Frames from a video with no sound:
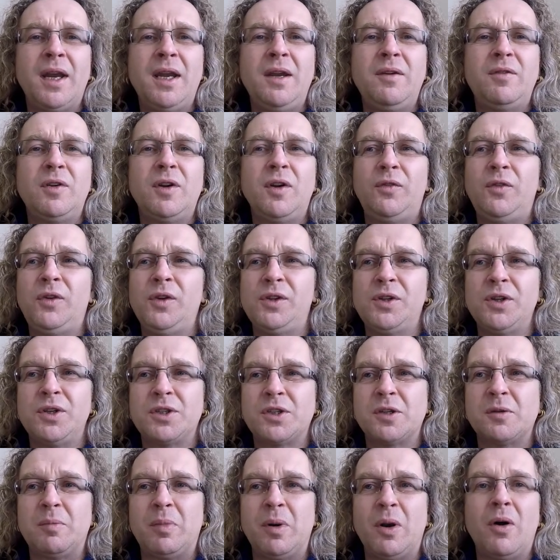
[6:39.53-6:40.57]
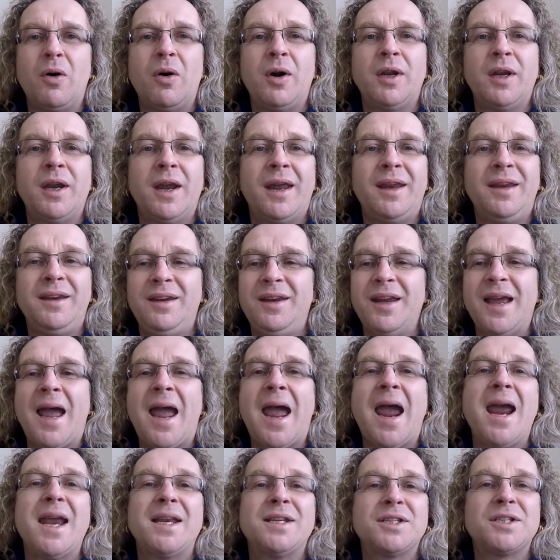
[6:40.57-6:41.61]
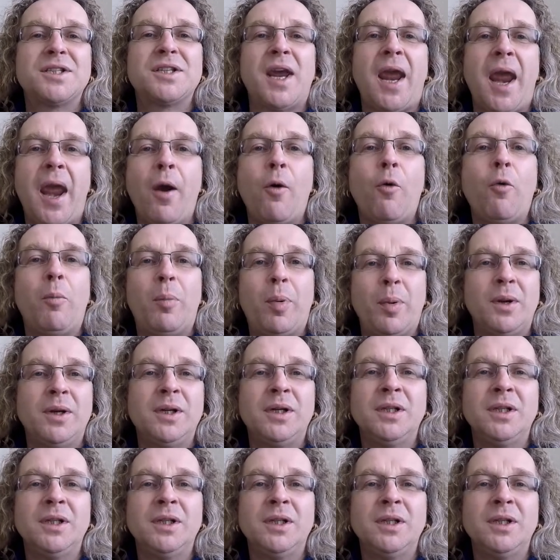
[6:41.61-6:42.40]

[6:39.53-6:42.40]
even if you just supply your hands to help,